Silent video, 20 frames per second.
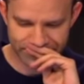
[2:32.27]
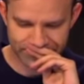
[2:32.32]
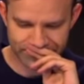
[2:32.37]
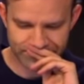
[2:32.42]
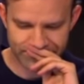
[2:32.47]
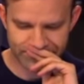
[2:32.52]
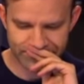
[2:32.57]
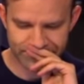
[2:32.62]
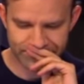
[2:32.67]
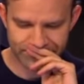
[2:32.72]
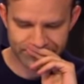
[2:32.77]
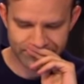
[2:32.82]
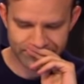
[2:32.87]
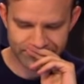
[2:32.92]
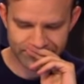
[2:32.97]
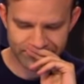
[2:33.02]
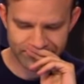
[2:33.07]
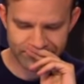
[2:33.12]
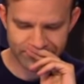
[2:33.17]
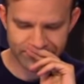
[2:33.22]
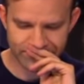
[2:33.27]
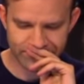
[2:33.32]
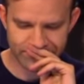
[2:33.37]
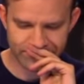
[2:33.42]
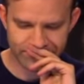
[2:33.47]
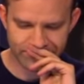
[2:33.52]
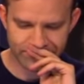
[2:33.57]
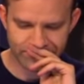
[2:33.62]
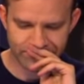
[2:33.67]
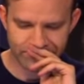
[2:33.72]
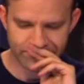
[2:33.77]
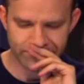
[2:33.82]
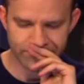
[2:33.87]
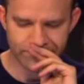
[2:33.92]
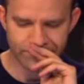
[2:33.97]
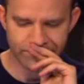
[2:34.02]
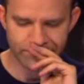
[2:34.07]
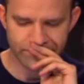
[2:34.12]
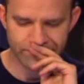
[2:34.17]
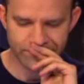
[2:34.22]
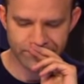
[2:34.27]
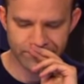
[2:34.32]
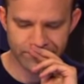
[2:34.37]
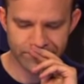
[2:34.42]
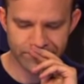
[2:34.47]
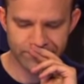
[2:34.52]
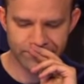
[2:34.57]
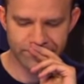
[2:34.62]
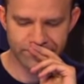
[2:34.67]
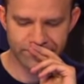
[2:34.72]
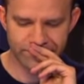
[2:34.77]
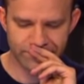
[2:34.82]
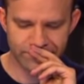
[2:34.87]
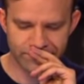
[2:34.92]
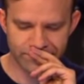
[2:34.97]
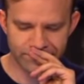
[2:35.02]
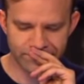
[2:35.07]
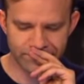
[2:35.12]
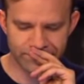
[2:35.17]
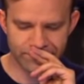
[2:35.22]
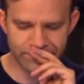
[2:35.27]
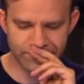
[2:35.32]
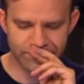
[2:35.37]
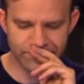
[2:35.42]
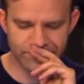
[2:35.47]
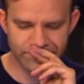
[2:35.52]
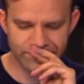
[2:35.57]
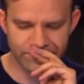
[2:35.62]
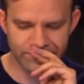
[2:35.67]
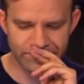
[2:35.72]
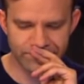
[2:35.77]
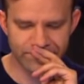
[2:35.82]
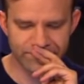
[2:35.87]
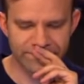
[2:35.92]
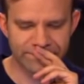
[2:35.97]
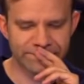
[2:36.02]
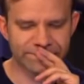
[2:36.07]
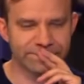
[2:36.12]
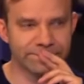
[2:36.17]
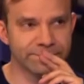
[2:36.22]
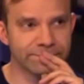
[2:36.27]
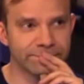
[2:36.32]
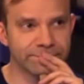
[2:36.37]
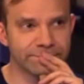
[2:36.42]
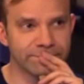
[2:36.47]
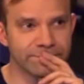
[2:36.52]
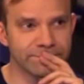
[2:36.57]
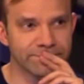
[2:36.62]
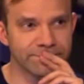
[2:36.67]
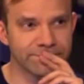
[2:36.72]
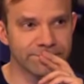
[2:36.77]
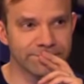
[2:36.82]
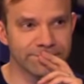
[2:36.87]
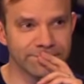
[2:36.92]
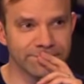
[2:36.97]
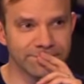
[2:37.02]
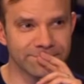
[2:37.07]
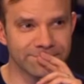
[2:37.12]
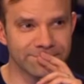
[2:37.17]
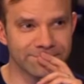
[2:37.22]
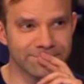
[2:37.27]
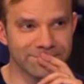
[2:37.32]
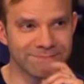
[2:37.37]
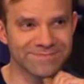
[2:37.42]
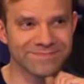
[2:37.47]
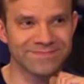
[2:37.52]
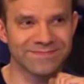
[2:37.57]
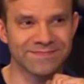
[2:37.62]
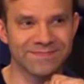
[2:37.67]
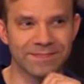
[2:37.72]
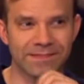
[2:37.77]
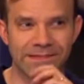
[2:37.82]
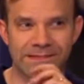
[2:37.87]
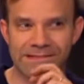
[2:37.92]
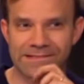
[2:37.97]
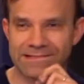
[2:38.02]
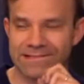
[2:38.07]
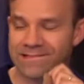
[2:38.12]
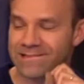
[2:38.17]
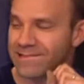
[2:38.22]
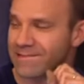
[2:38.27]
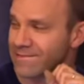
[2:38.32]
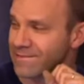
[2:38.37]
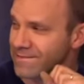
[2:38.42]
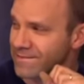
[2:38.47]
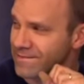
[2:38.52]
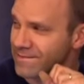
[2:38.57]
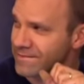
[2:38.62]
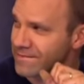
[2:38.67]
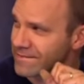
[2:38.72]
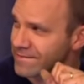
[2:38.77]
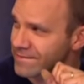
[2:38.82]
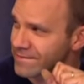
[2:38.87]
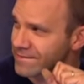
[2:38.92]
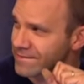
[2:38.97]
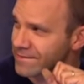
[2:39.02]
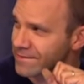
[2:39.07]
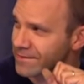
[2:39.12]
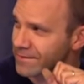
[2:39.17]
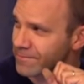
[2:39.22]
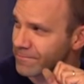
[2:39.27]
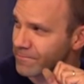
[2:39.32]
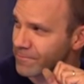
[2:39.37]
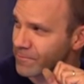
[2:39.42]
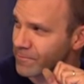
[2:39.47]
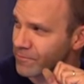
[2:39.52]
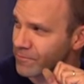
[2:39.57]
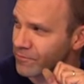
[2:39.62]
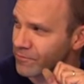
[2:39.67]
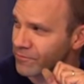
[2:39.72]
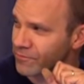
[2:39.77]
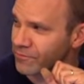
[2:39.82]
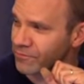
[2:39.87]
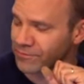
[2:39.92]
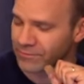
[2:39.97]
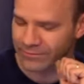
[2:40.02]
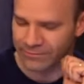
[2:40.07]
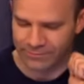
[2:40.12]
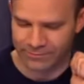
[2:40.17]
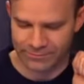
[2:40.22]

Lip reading: (not speaking)